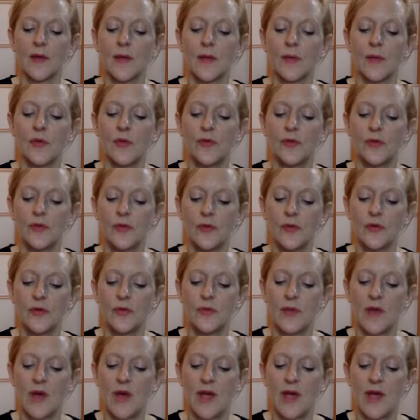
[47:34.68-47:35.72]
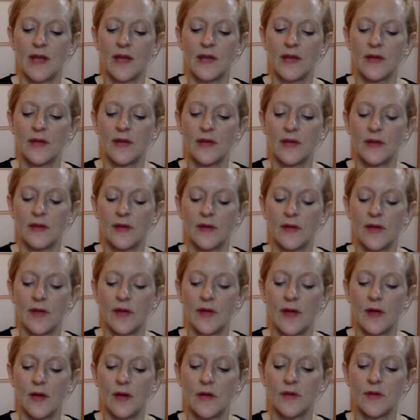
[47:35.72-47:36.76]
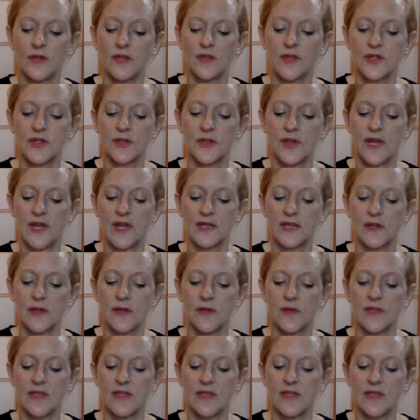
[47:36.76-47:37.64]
Withdraw your mind and concentrate on